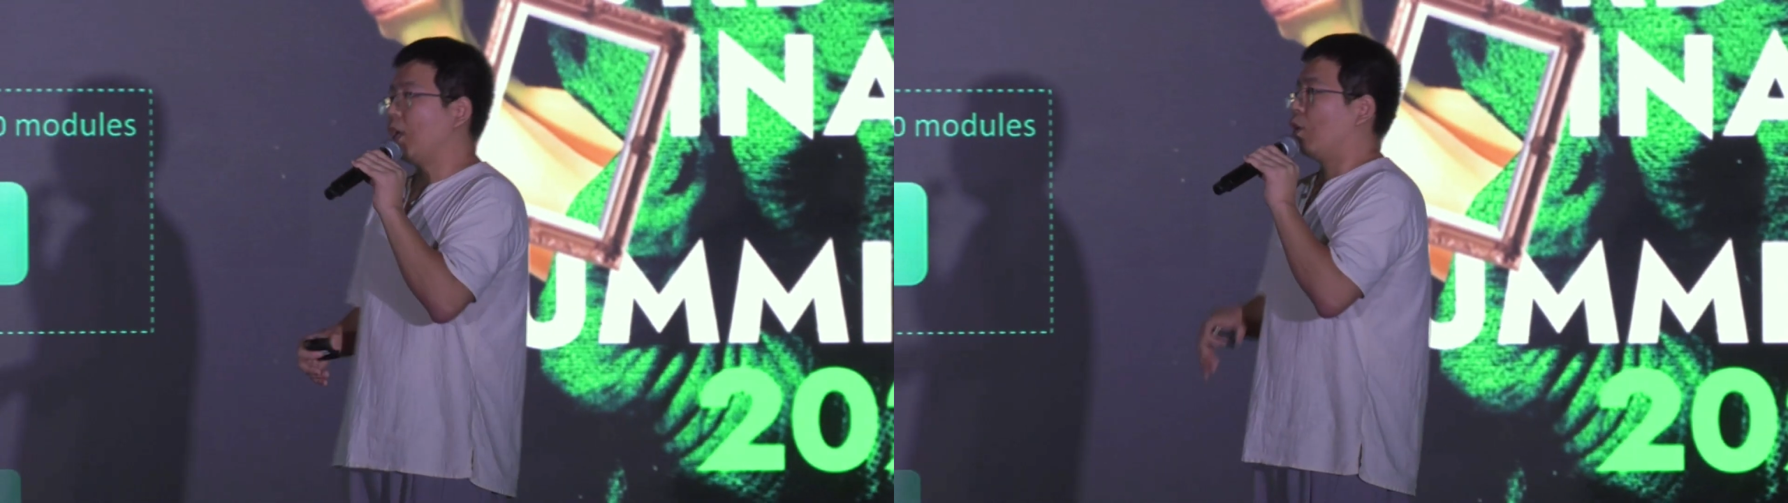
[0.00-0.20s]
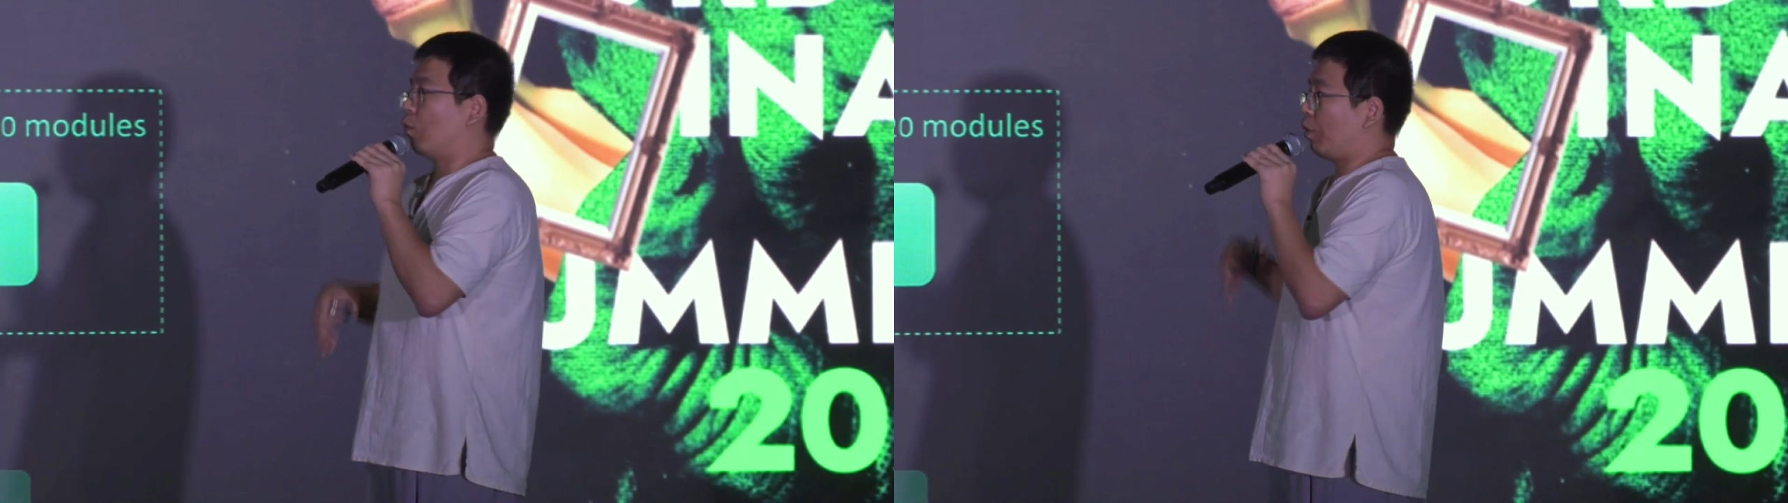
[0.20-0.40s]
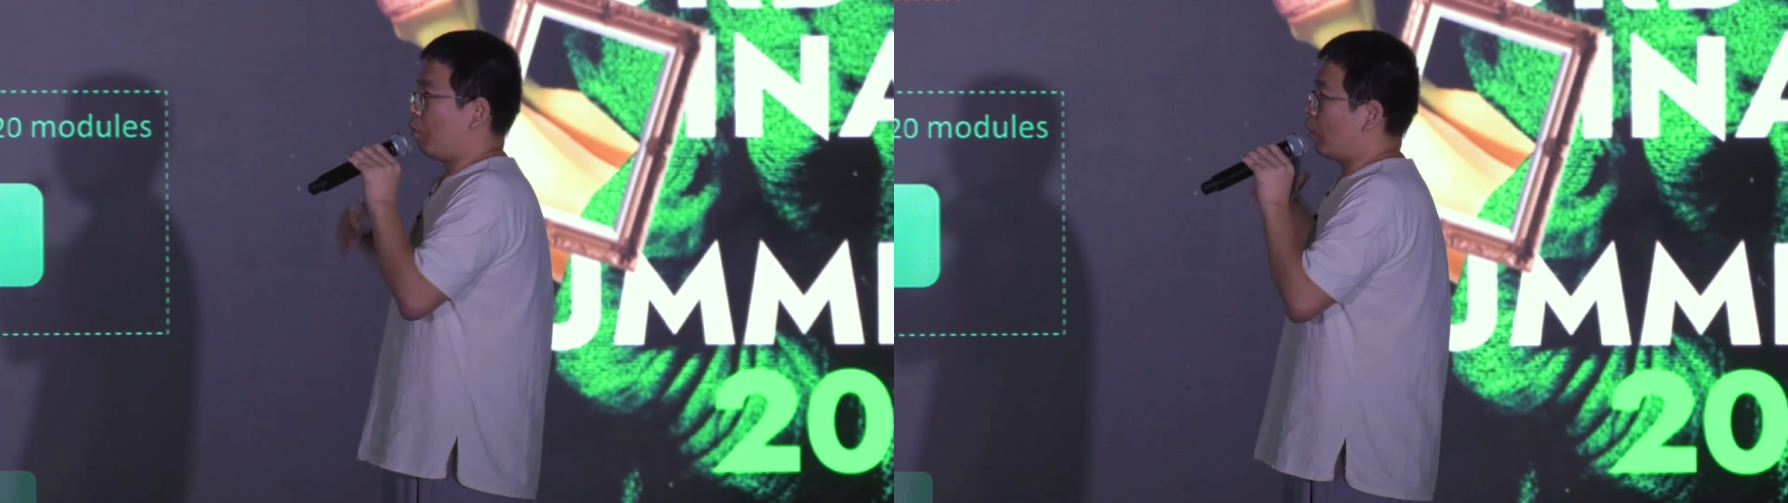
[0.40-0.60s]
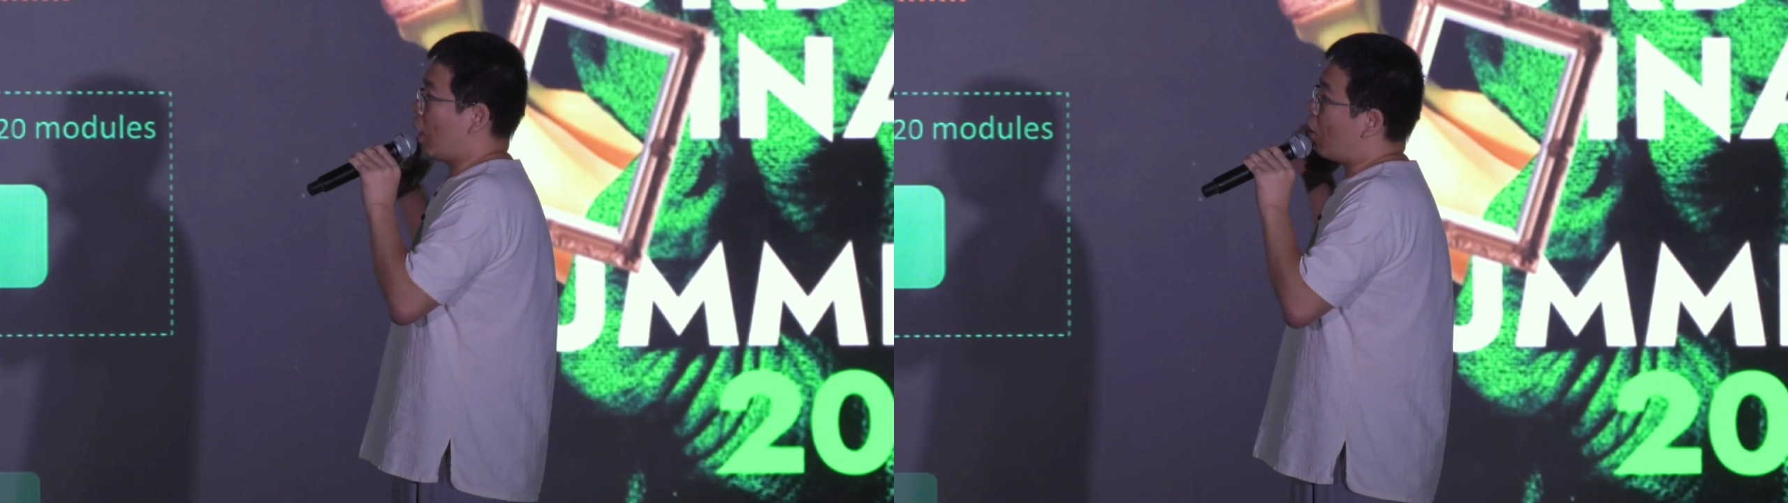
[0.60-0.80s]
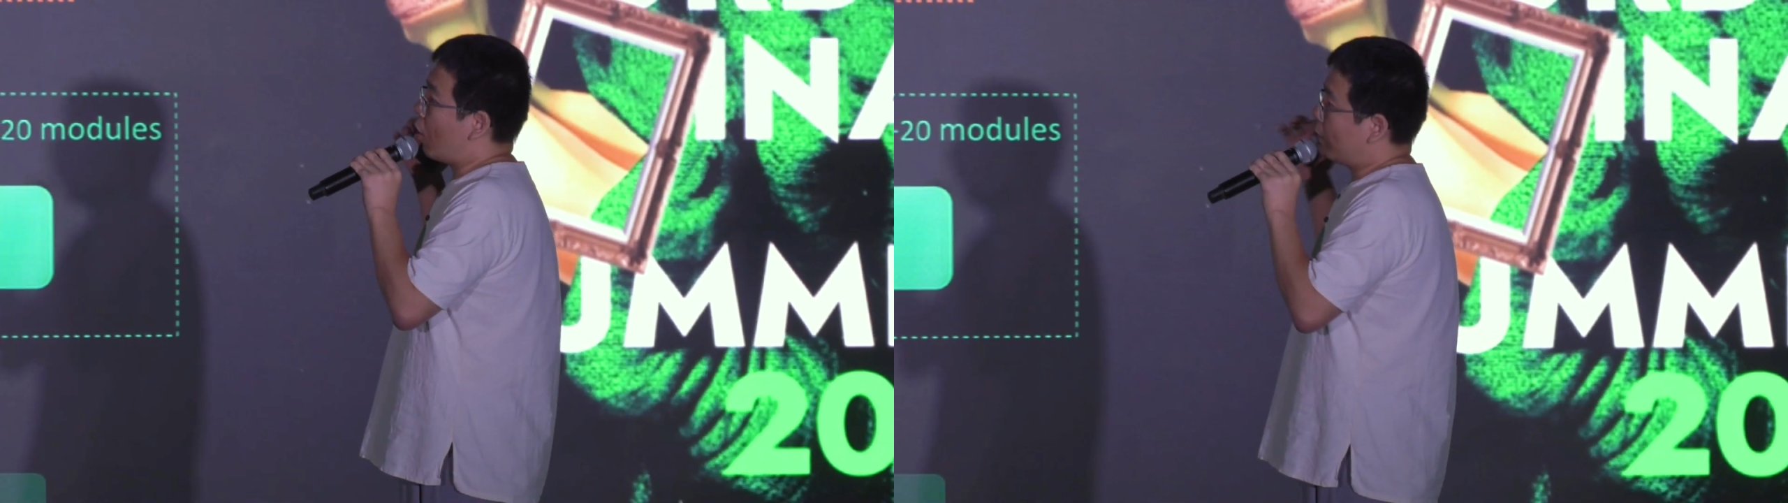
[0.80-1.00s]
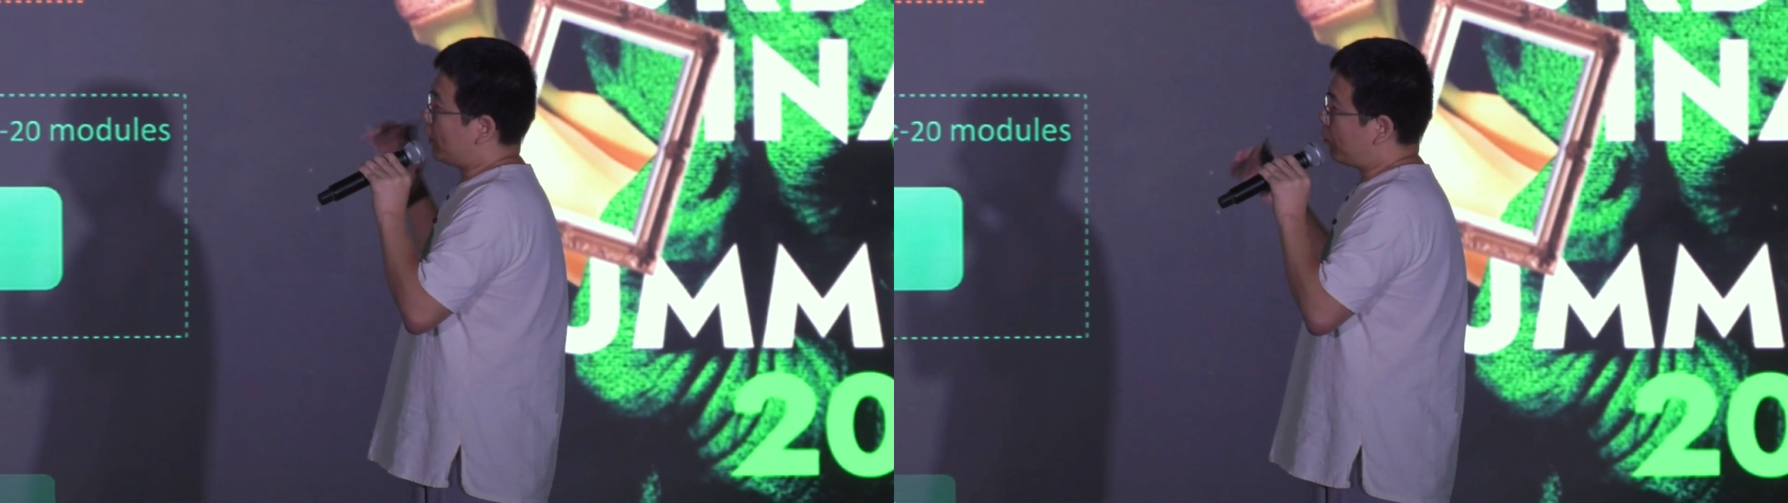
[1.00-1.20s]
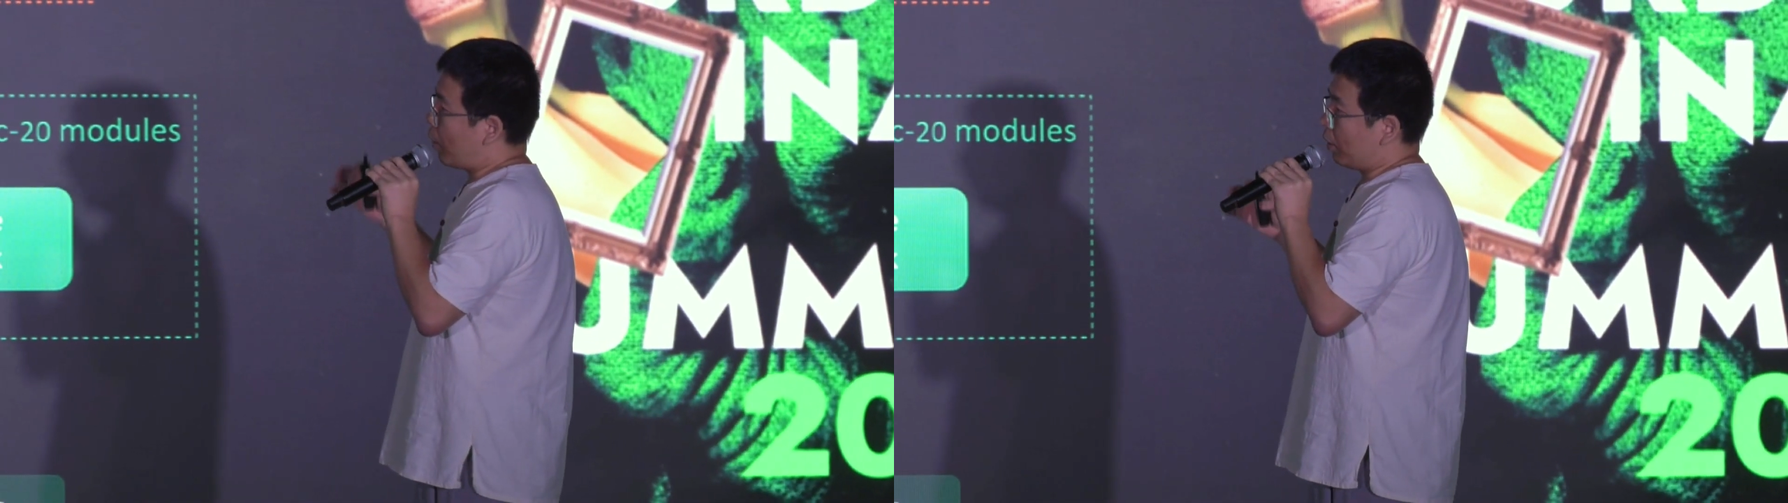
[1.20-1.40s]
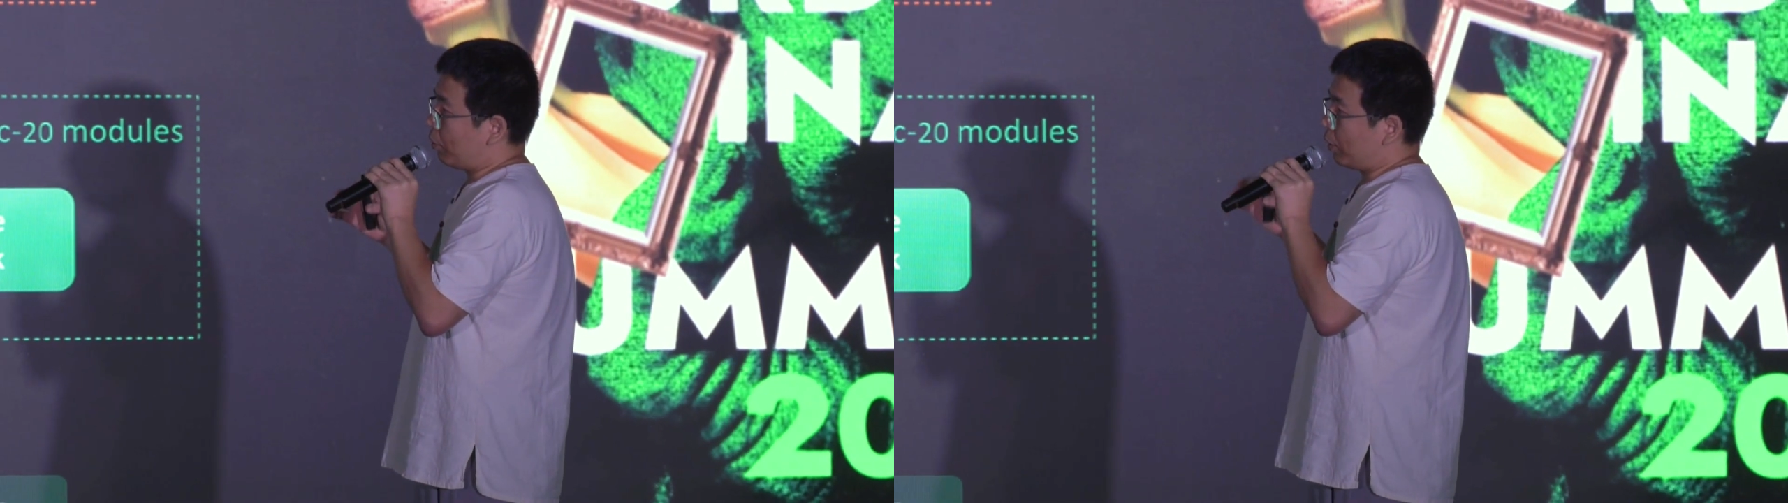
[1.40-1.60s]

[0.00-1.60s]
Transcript: We always want to